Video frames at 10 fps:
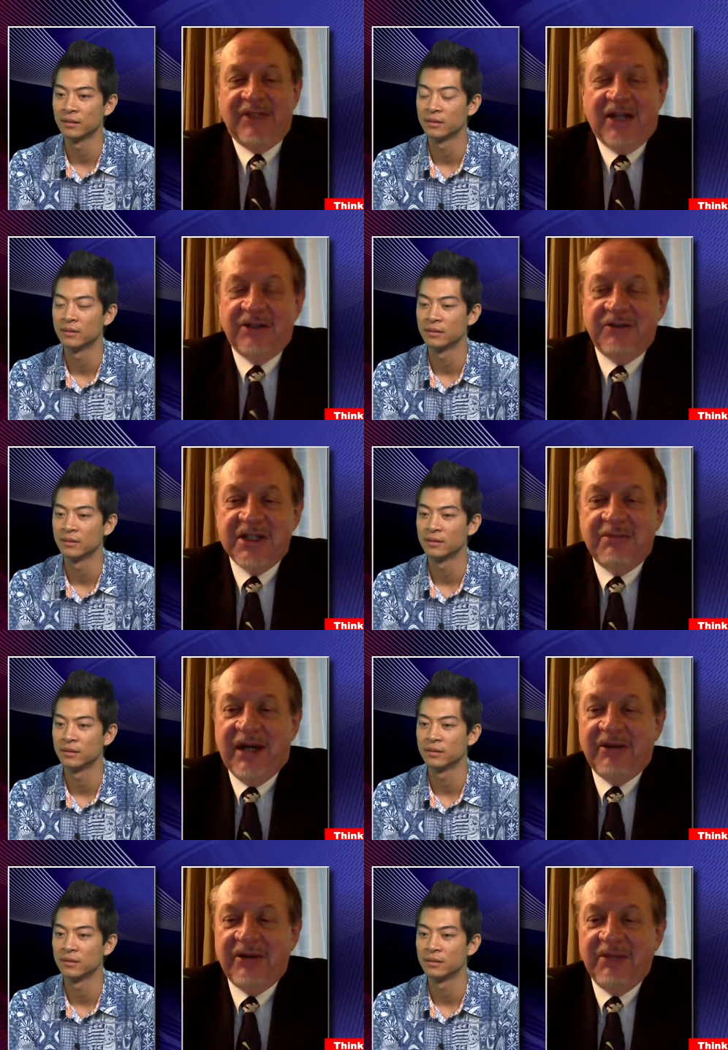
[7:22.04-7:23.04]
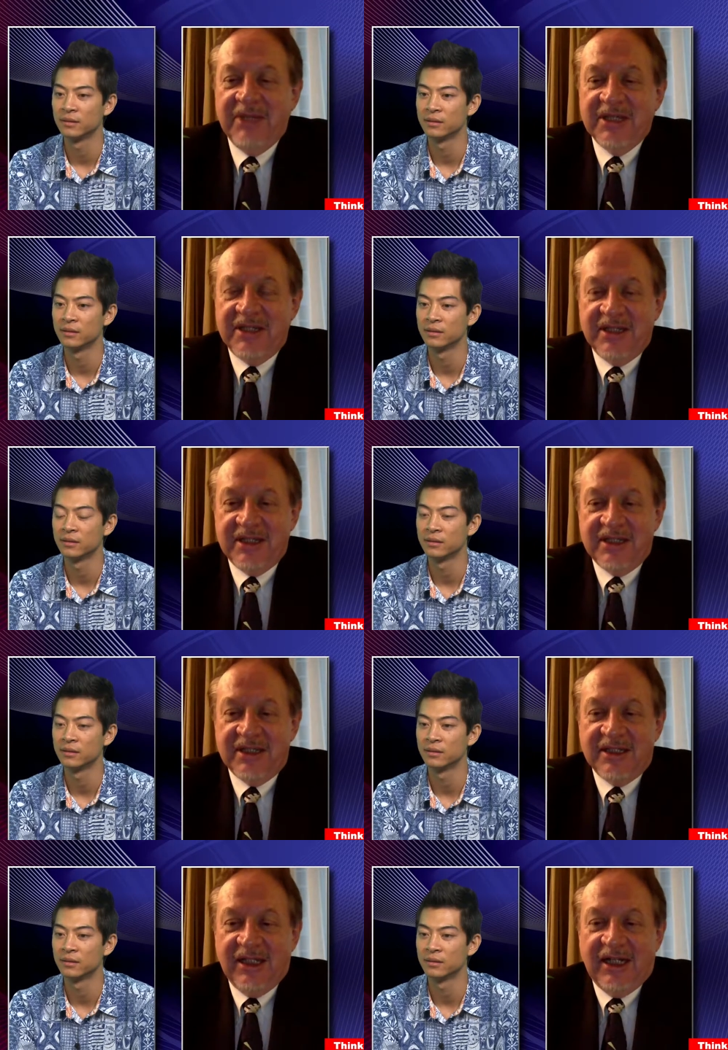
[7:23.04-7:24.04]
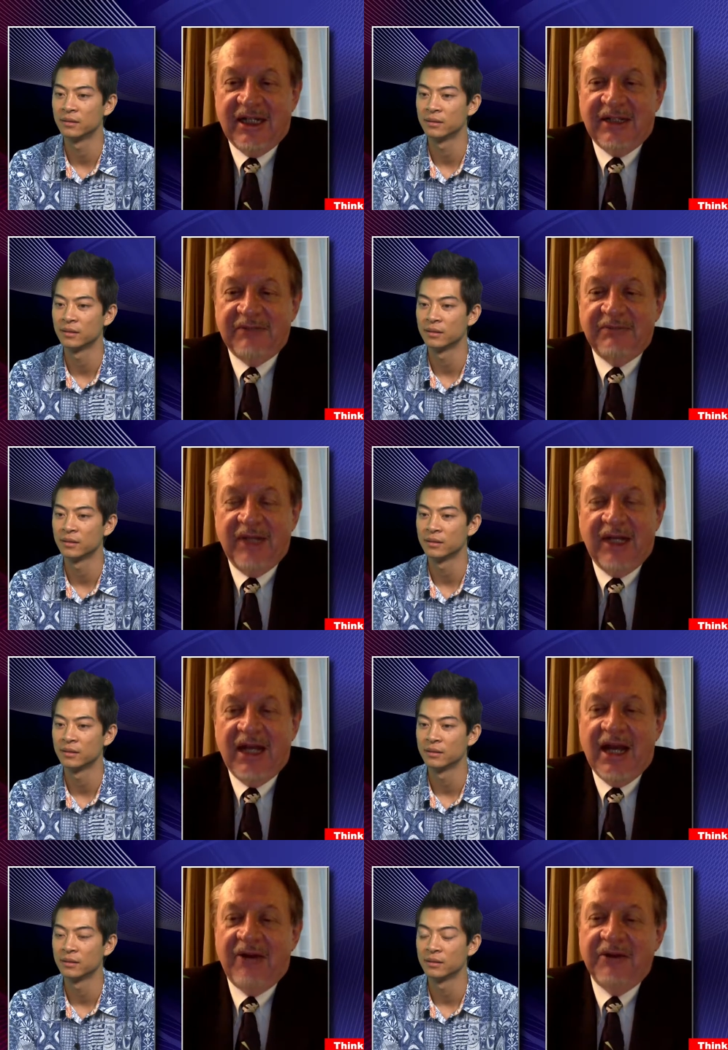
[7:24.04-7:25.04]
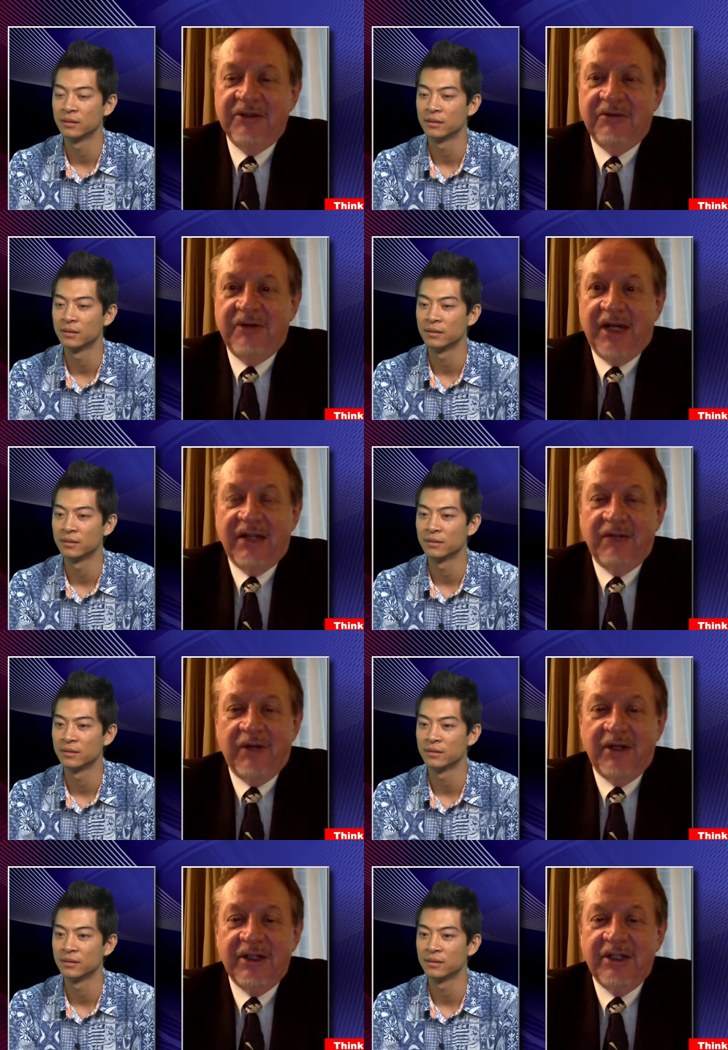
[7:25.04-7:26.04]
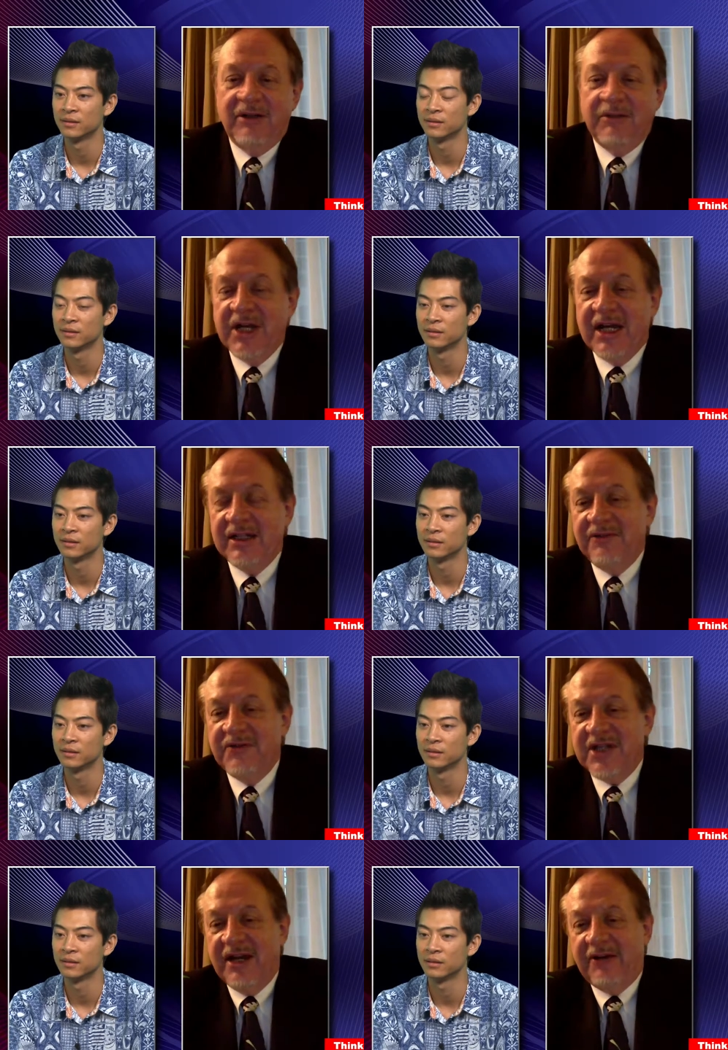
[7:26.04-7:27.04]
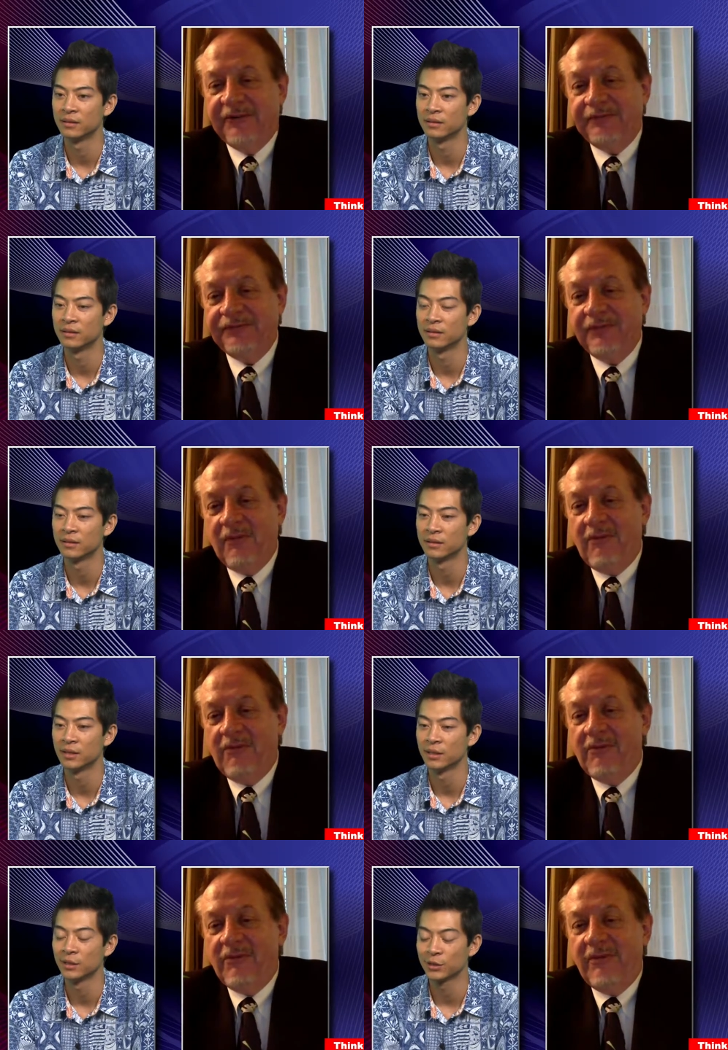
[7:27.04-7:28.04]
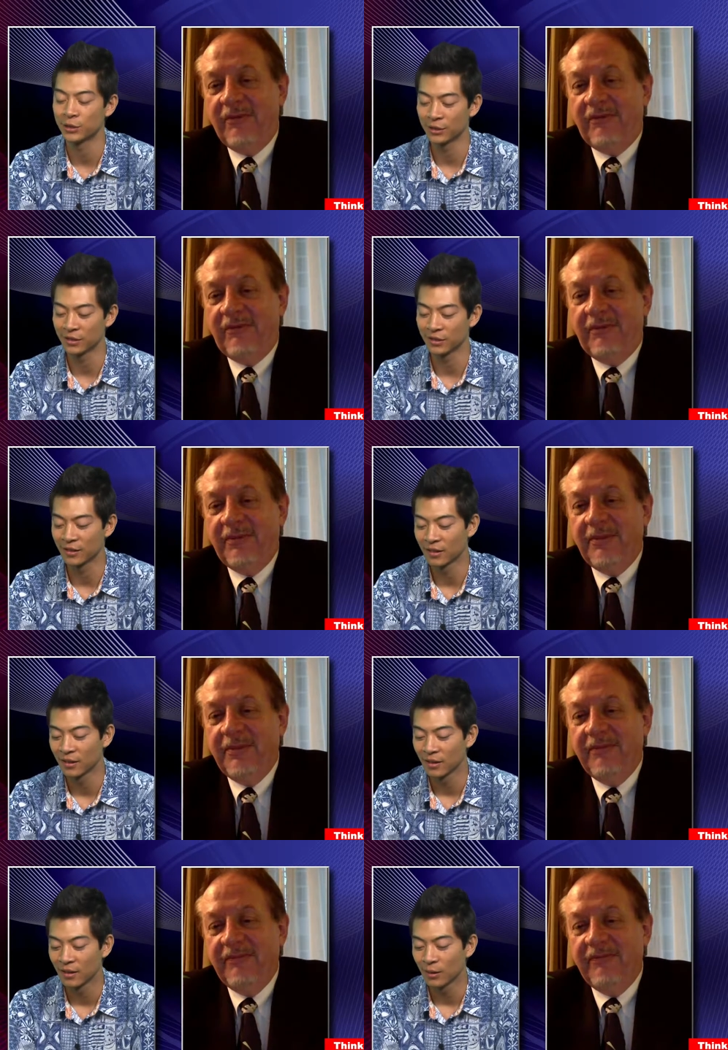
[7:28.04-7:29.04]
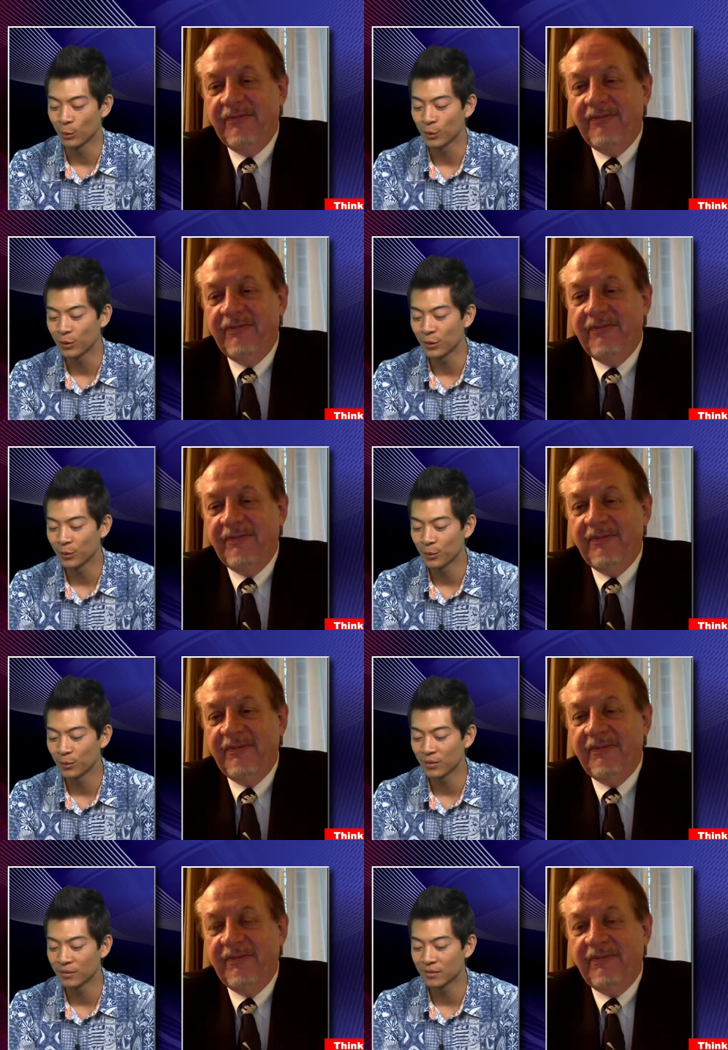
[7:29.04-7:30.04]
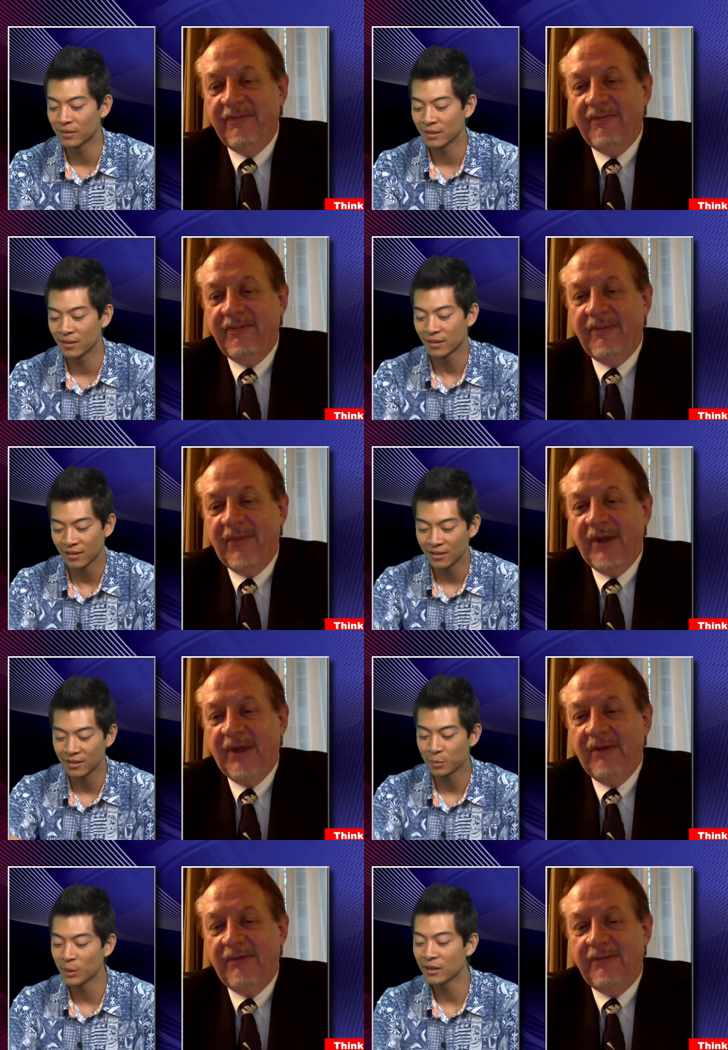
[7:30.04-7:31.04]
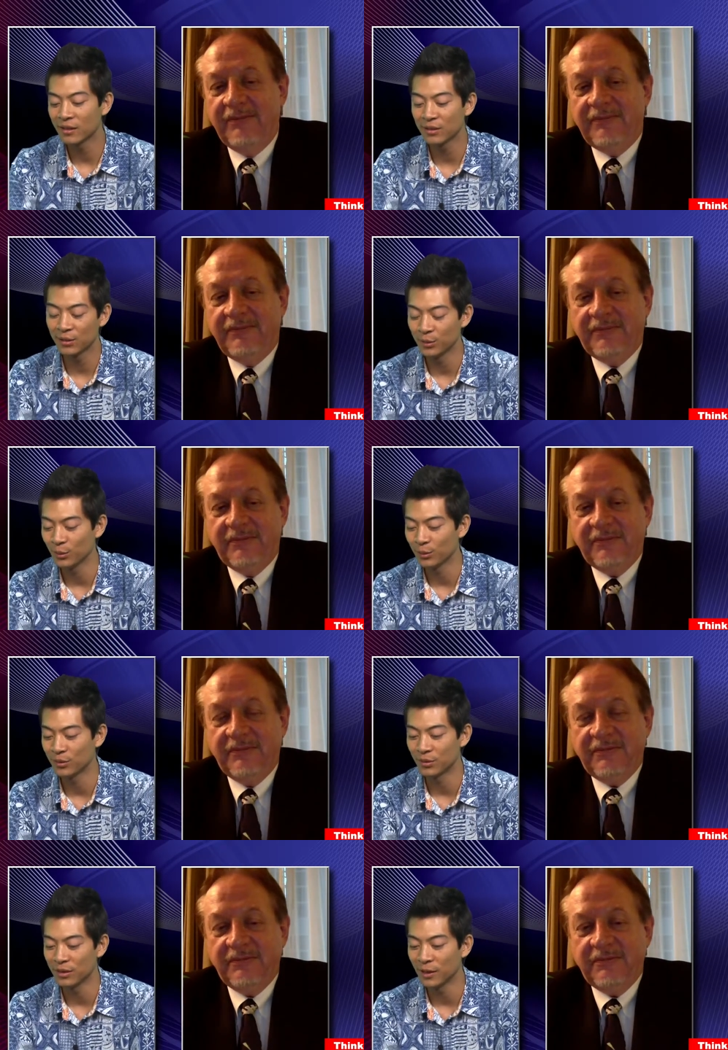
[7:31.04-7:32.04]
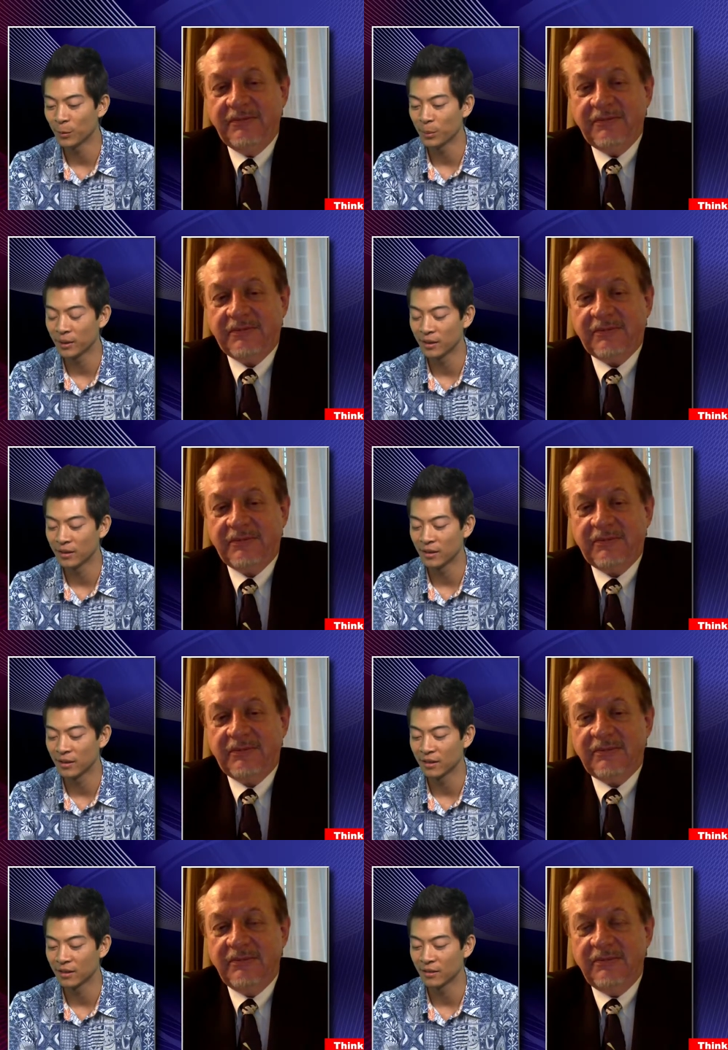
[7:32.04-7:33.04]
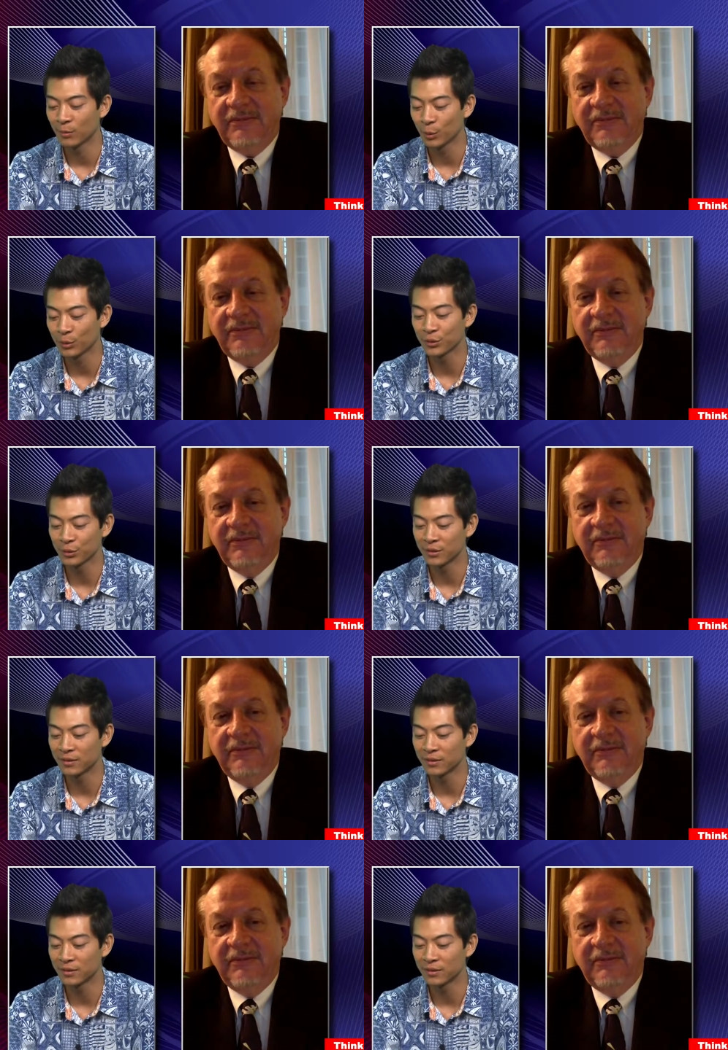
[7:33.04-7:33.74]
Speaker 1: talk to us about the business um, and how you run it. What are your objectives now?
Speaker 2: Sure. Well, you know, speaking to to Yelp and and we're also